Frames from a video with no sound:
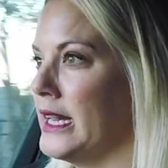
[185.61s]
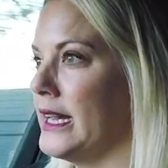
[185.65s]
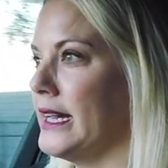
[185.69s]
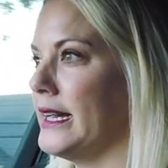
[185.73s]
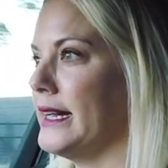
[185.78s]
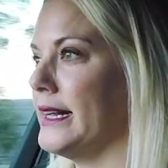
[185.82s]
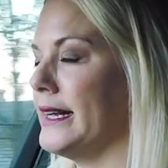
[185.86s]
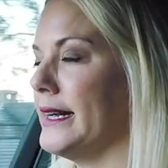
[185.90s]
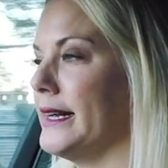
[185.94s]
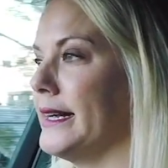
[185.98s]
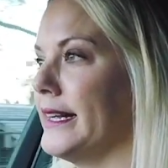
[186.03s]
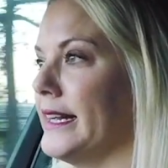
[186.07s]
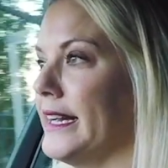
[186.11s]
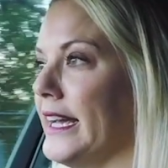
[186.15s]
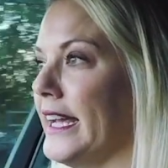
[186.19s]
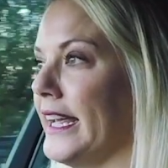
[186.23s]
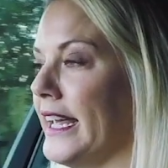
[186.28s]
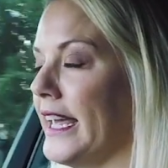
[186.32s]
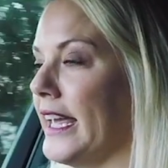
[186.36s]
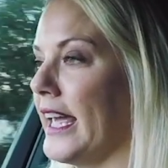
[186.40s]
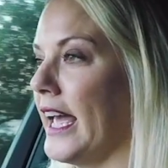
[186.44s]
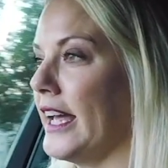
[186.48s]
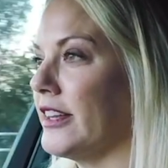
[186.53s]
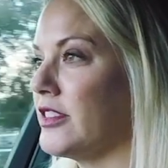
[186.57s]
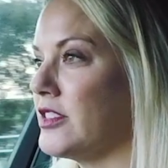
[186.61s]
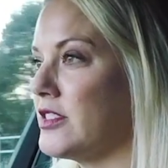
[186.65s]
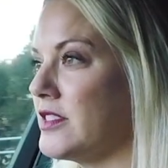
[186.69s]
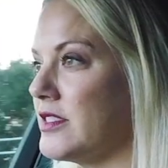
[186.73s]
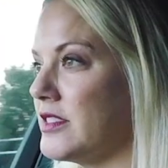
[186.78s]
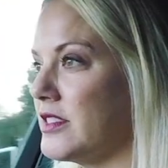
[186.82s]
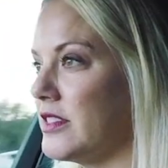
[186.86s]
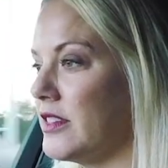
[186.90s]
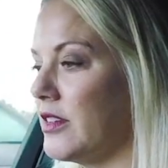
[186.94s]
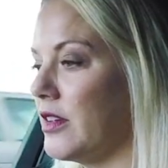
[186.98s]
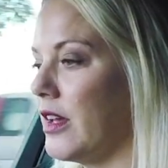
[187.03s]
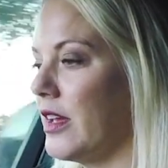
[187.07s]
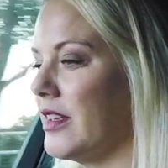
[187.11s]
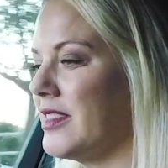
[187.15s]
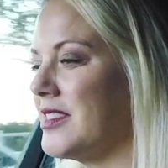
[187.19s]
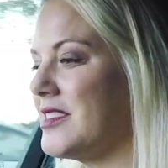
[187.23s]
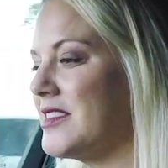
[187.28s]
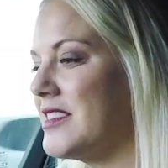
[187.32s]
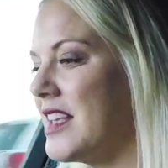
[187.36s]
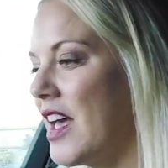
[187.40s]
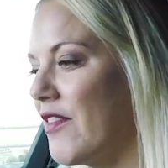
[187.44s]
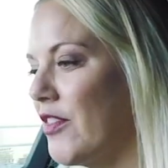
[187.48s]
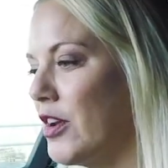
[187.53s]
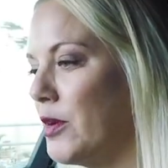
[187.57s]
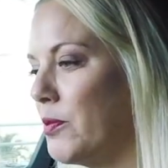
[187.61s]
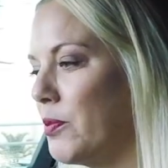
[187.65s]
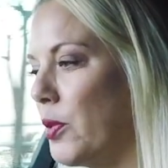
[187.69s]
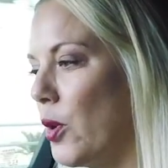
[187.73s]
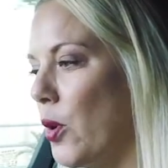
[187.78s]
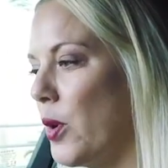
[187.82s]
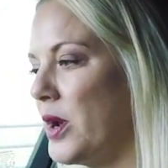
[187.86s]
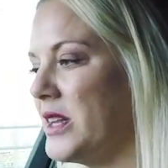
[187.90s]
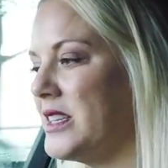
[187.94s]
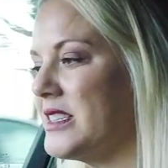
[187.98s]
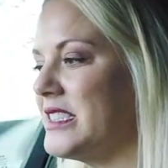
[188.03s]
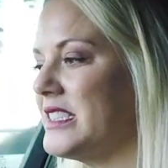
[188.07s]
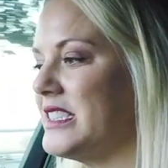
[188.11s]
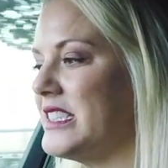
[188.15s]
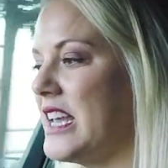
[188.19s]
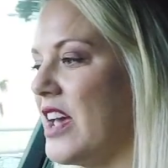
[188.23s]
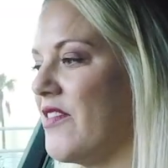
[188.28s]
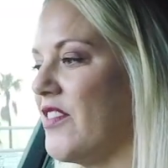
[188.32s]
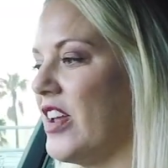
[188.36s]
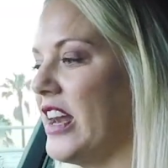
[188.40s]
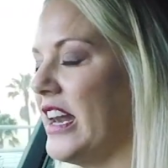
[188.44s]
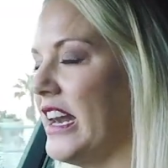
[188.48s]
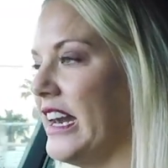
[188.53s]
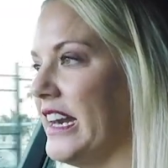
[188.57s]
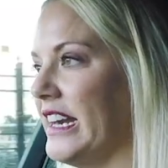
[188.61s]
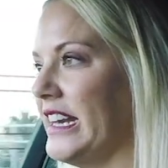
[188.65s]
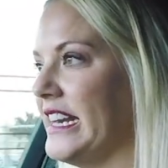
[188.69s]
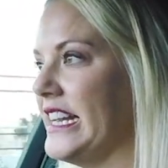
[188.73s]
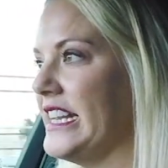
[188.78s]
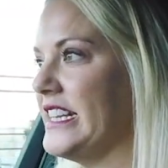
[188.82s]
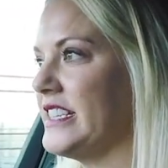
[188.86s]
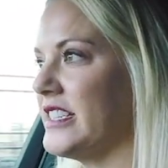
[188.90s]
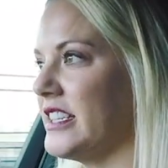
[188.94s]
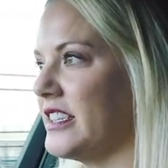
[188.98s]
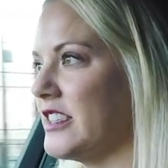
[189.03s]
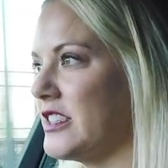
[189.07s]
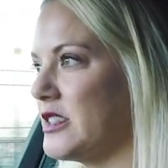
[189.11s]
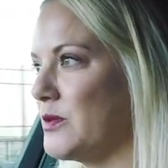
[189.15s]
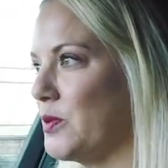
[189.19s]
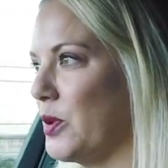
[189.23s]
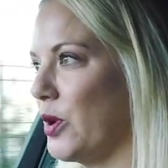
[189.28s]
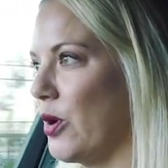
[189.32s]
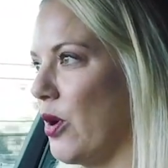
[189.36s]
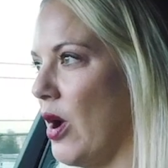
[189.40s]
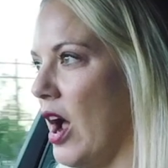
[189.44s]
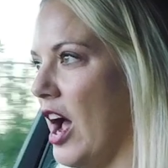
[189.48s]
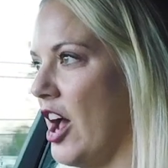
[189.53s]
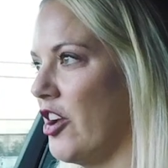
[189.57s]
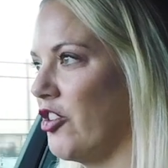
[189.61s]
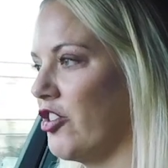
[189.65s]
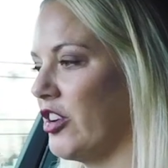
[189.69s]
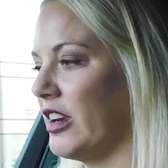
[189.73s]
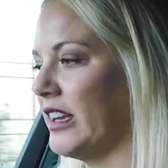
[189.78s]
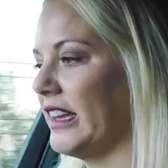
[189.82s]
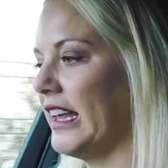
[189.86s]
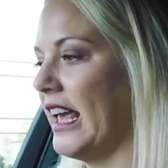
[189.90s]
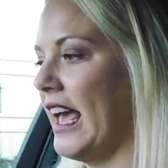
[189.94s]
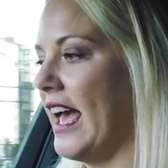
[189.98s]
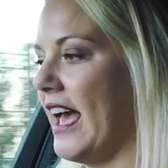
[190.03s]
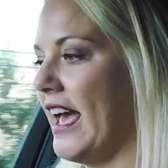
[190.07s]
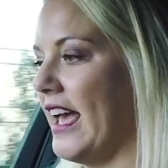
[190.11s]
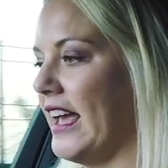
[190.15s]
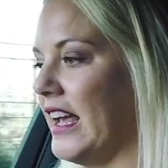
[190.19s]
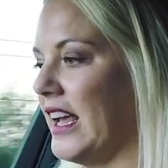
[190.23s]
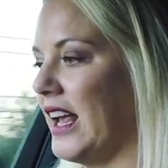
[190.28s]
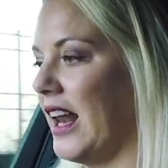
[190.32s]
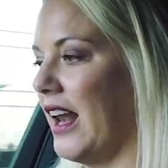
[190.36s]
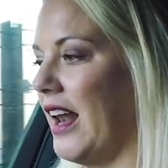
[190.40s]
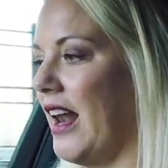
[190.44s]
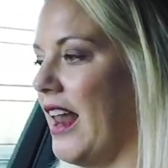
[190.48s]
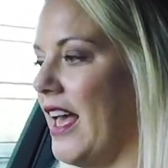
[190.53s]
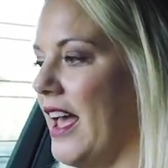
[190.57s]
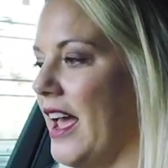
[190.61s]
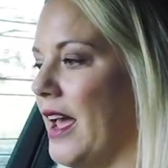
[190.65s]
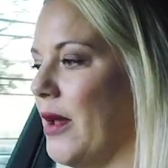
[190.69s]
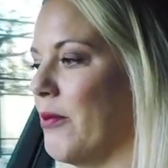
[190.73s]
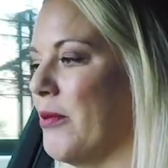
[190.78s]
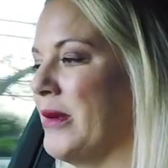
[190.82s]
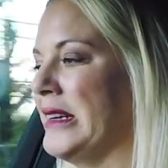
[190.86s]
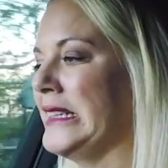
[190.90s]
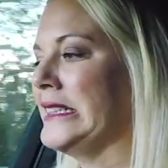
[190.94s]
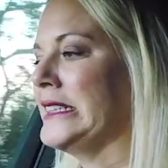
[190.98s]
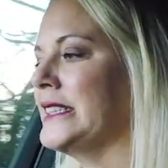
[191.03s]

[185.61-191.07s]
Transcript: It gets a 7.7 litres per 100k claim.